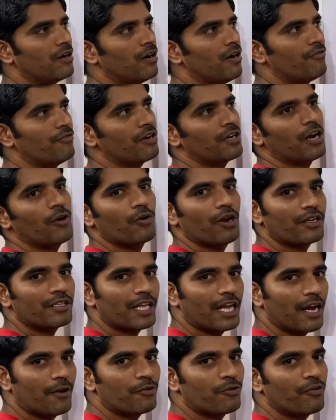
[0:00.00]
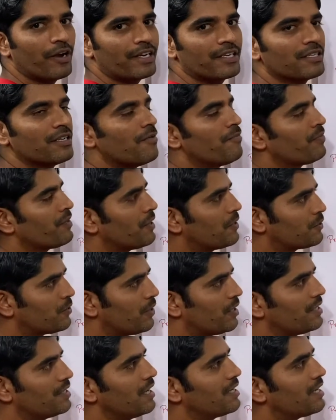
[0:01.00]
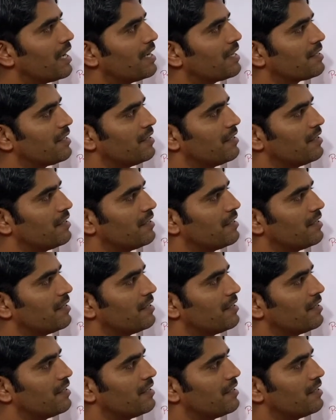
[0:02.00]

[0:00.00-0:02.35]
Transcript: for how long they have to wait. So in that condition,